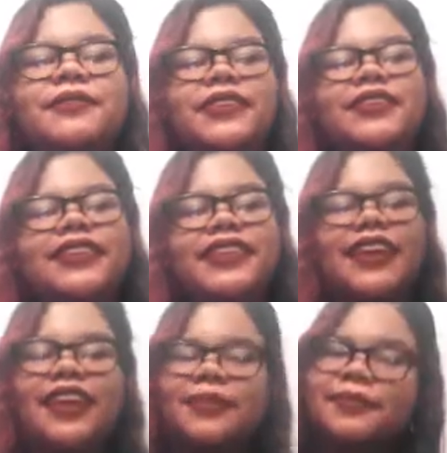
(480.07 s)
for able to do it.
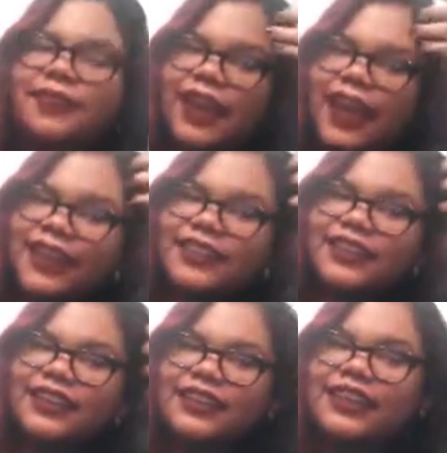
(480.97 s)
Like, I remember
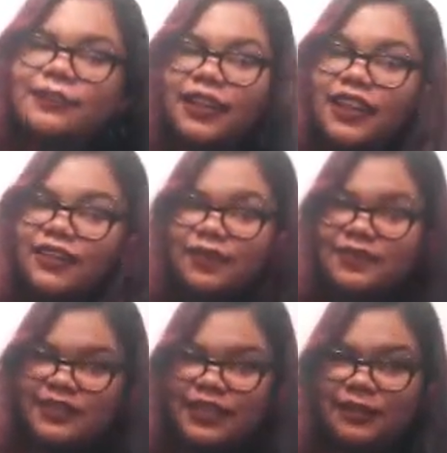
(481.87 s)
they played it every
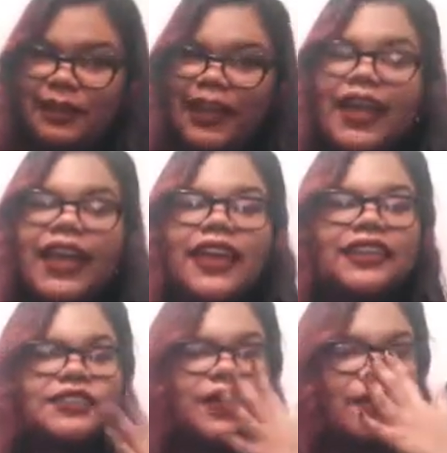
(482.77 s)
time I've seen them.
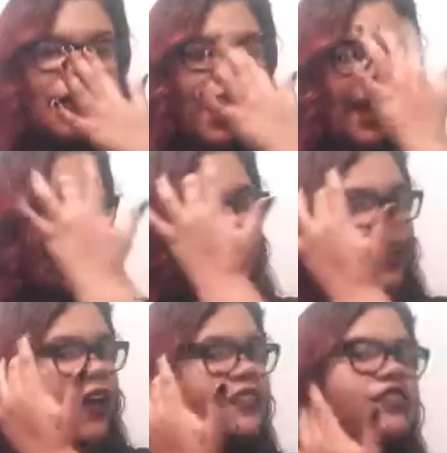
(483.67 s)
And so at
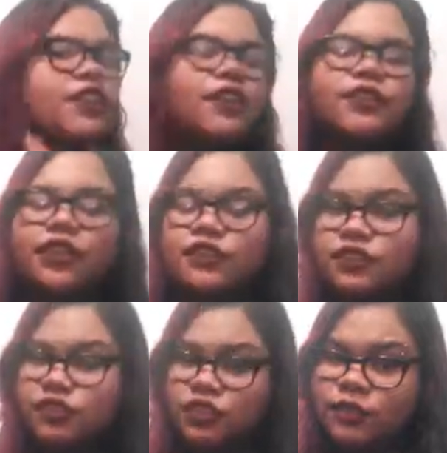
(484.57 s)
the last show,
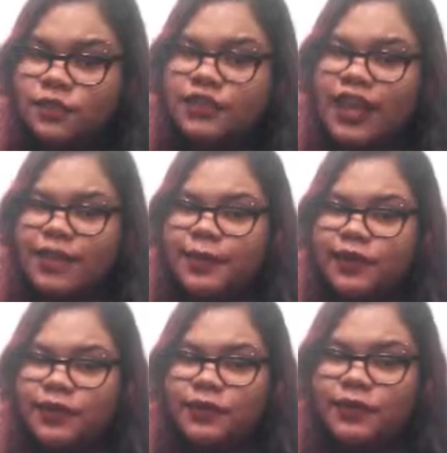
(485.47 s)
there's this dude beside
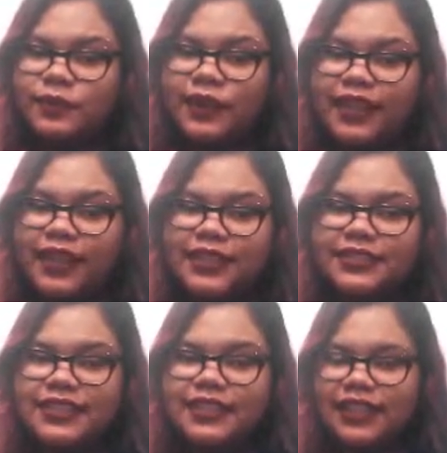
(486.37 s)
me who I
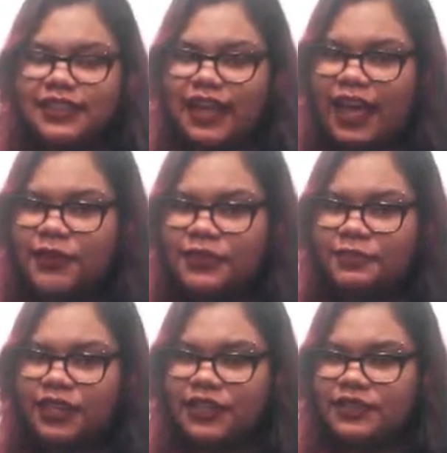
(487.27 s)
guess didn't think that I was
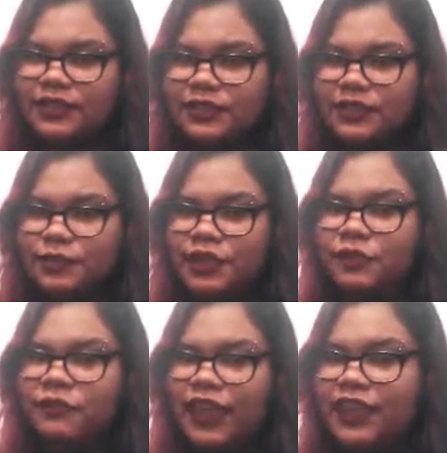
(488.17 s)
as big
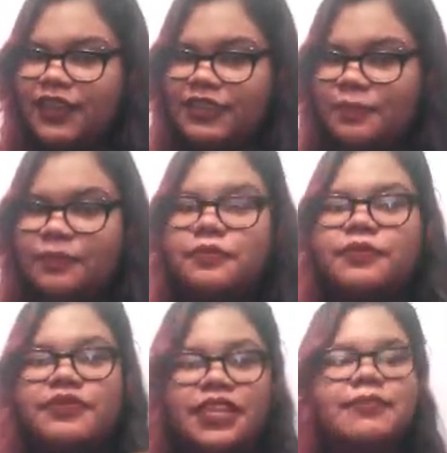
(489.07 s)
of a fan as I
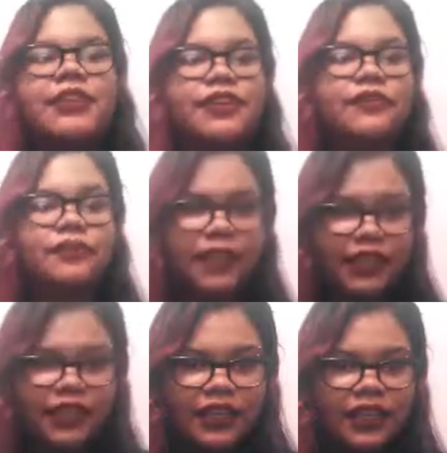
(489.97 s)
presented myself to
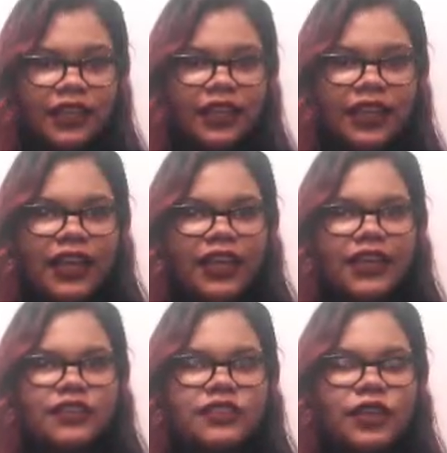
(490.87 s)
be.
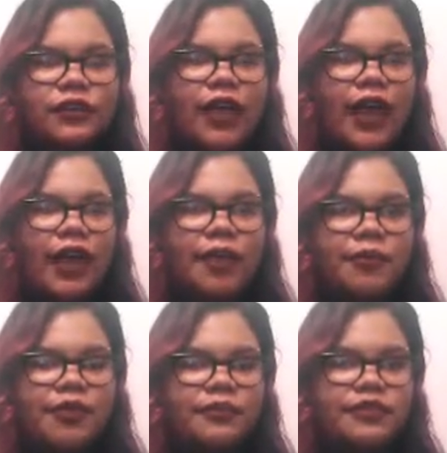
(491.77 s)
And so I
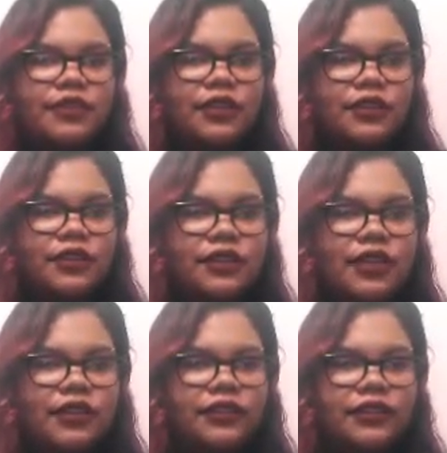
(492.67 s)
remember him just
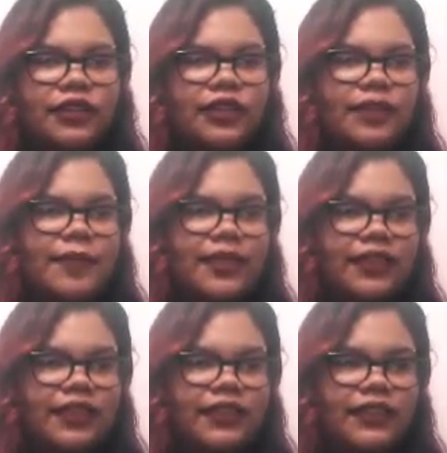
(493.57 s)
like looking at
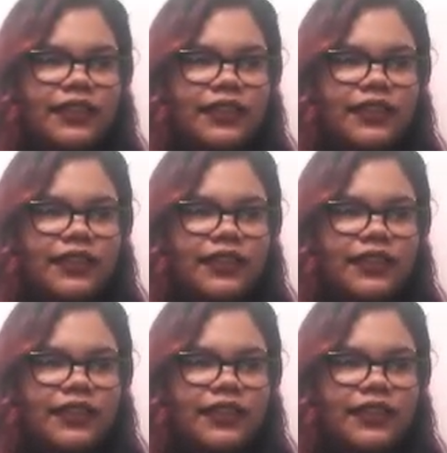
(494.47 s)
me